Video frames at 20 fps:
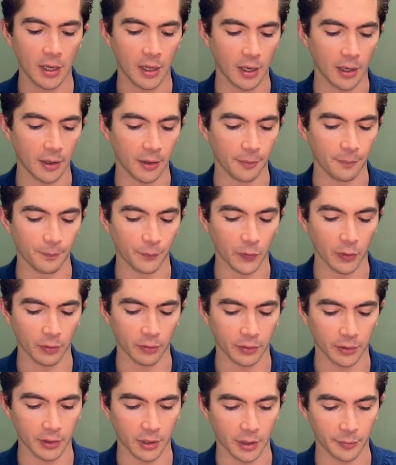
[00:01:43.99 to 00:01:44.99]

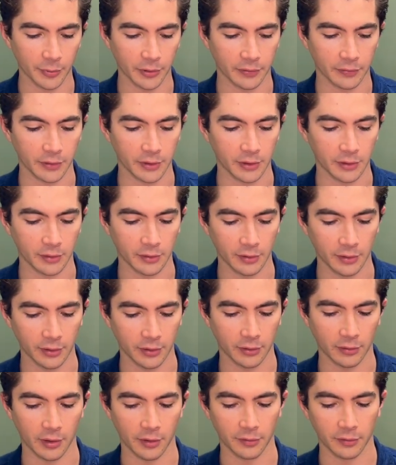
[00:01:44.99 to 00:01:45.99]
Ergonomically,
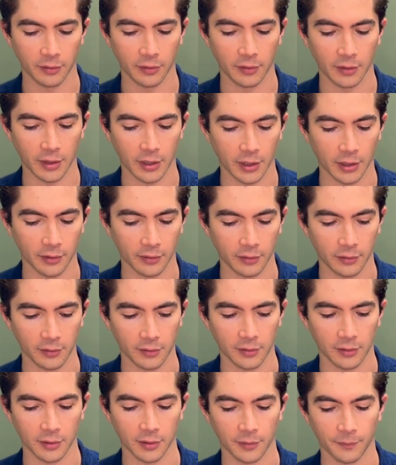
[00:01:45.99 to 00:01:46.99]
other than that,
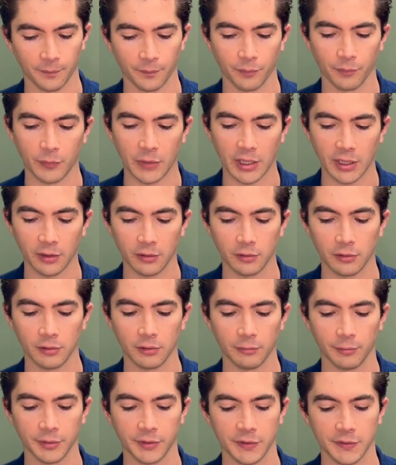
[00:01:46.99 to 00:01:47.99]
the main
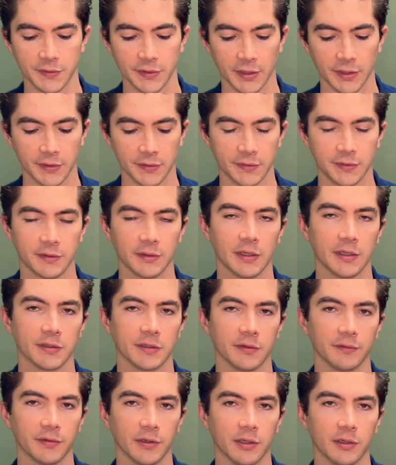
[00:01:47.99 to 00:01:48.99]
goal with the Zeiss
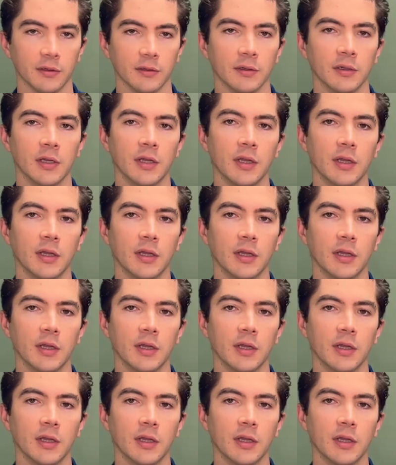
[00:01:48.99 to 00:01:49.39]
SFL